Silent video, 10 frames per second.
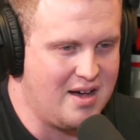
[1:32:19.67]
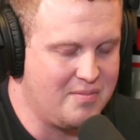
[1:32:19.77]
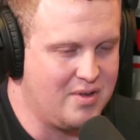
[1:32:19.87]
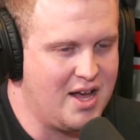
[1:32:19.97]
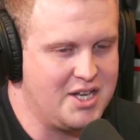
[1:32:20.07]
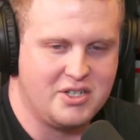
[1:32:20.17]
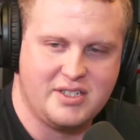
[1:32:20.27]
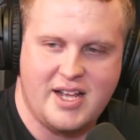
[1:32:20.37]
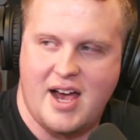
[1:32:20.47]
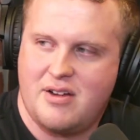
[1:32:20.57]
I'm glad you're in
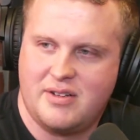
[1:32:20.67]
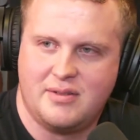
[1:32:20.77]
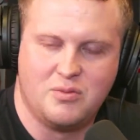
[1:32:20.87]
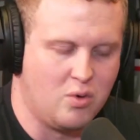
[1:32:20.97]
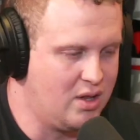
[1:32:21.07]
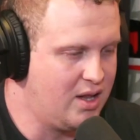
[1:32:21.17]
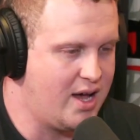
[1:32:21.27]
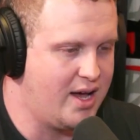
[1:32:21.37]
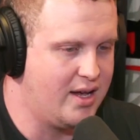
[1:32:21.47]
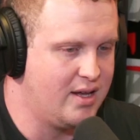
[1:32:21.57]
town, and
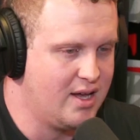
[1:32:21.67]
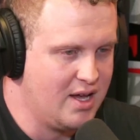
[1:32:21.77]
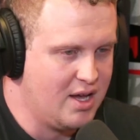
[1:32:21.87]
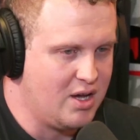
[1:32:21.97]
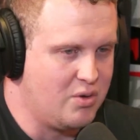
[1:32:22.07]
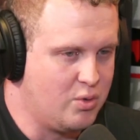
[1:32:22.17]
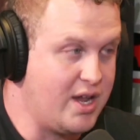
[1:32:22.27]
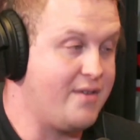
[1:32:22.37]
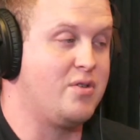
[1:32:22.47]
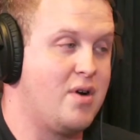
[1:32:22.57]
we'll
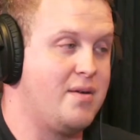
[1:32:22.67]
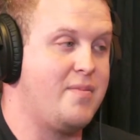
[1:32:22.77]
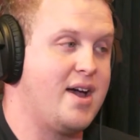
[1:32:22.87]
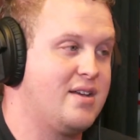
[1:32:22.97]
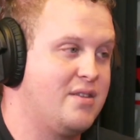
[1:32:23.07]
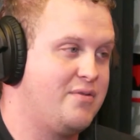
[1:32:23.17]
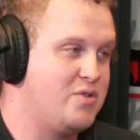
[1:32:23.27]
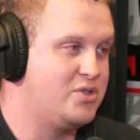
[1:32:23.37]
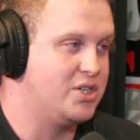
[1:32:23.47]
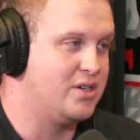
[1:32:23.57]
definitely run it back in the
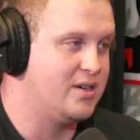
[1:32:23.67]
future.